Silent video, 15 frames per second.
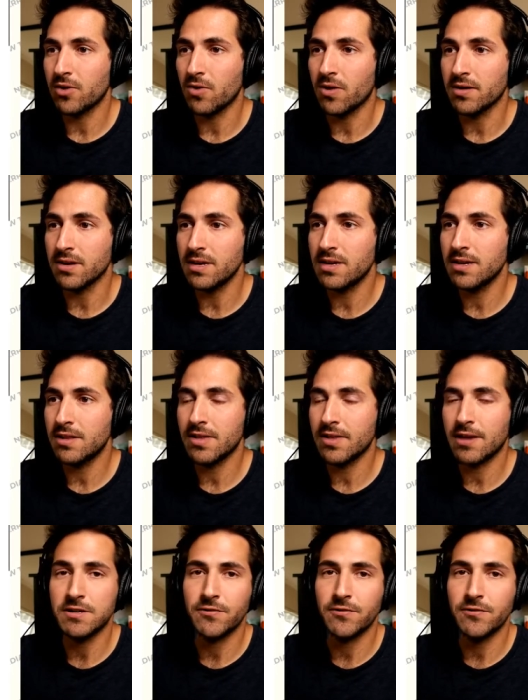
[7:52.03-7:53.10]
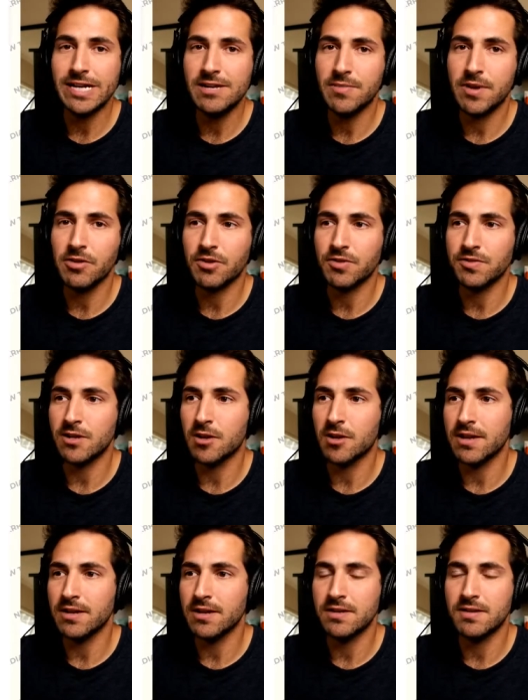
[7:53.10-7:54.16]
log in and they have a different email, it'll tell them,
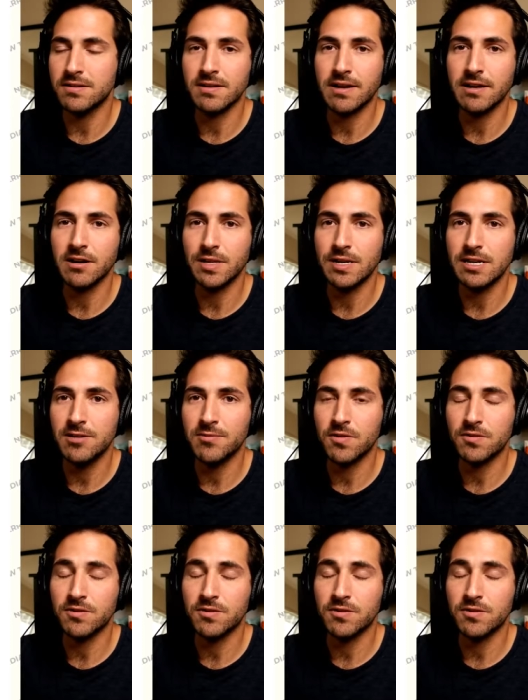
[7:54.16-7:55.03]
hey, you need to sign in with an email.